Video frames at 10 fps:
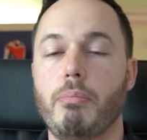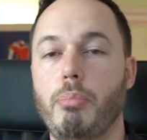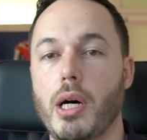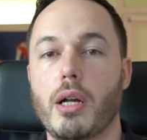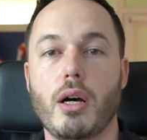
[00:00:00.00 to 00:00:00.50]

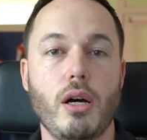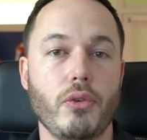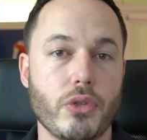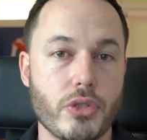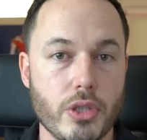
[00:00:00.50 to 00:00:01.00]
But
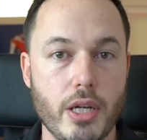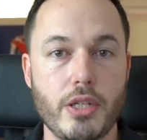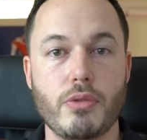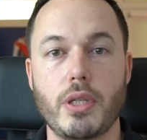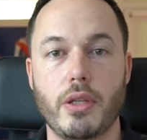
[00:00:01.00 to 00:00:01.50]
after
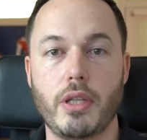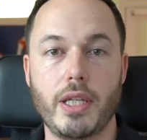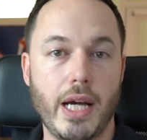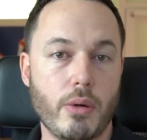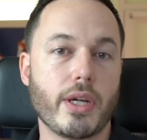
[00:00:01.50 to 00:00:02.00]
surgery,
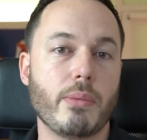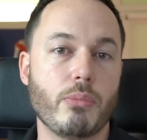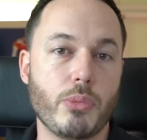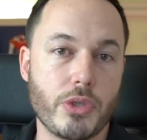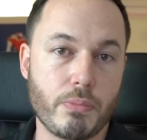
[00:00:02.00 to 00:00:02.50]
the
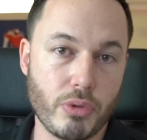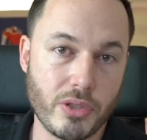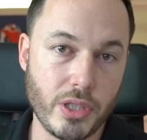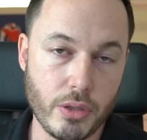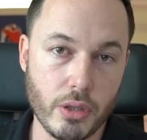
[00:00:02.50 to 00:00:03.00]
outcome was
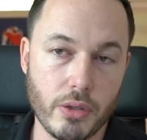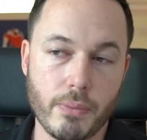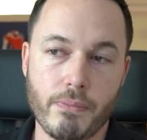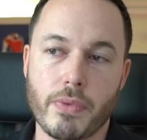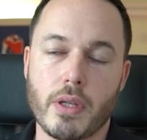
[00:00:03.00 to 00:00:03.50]
pretty good.
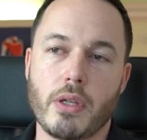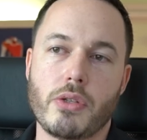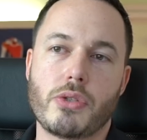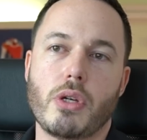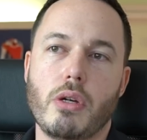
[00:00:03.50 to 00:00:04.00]

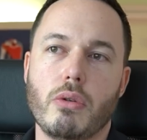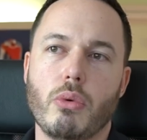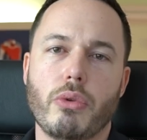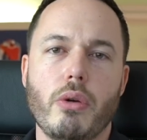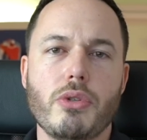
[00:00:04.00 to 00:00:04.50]
So
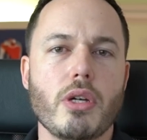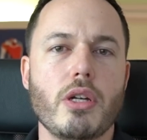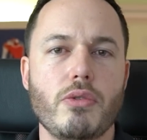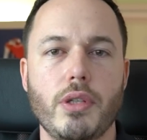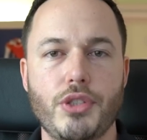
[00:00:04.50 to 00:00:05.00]
although
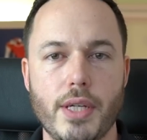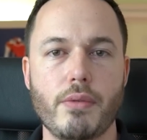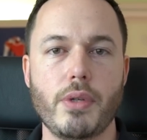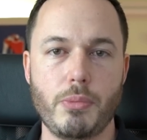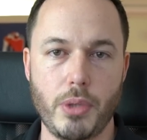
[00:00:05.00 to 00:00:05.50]
surgery,
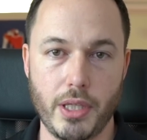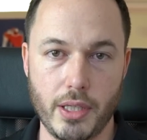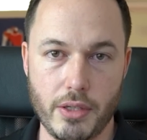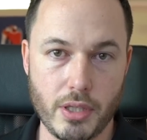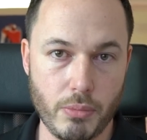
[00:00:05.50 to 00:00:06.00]
generally
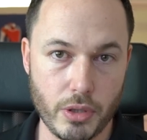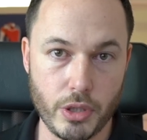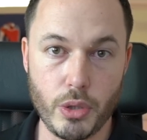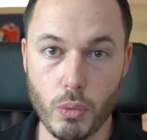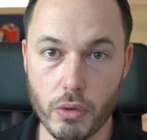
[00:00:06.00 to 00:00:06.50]
speaking, is something
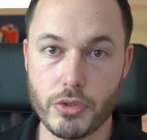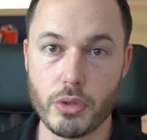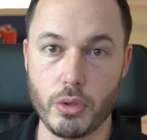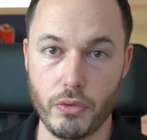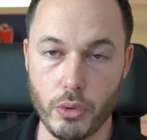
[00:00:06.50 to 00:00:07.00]
you want
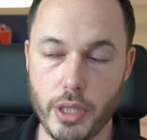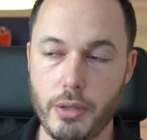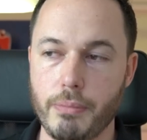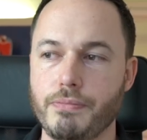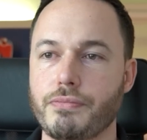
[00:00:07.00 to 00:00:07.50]
to
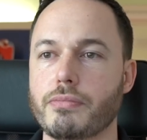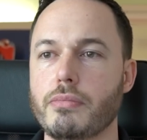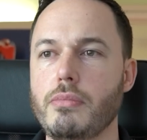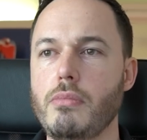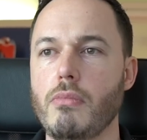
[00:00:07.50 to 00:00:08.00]
avoid
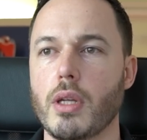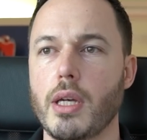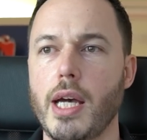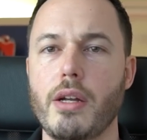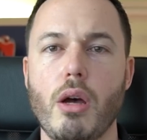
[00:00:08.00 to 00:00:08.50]
and